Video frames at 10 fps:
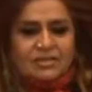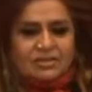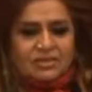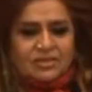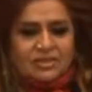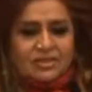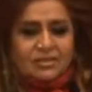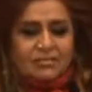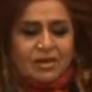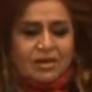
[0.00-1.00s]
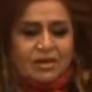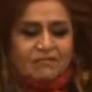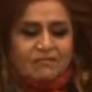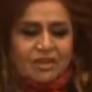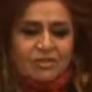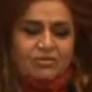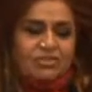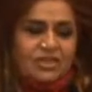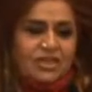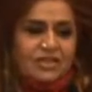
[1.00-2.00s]
recently the market value of
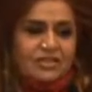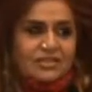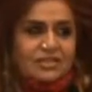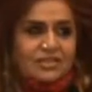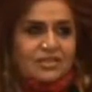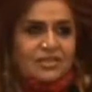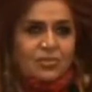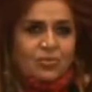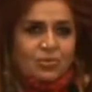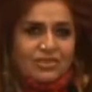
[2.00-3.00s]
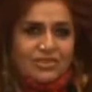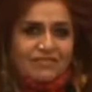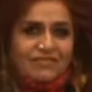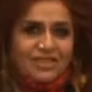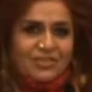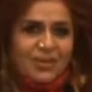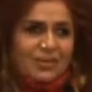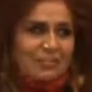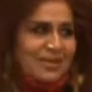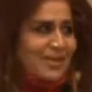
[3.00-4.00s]
Shahnaz was given as
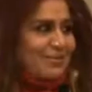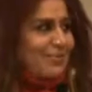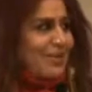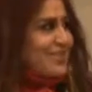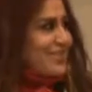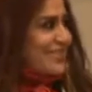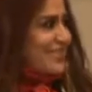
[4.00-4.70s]
1 billion plus.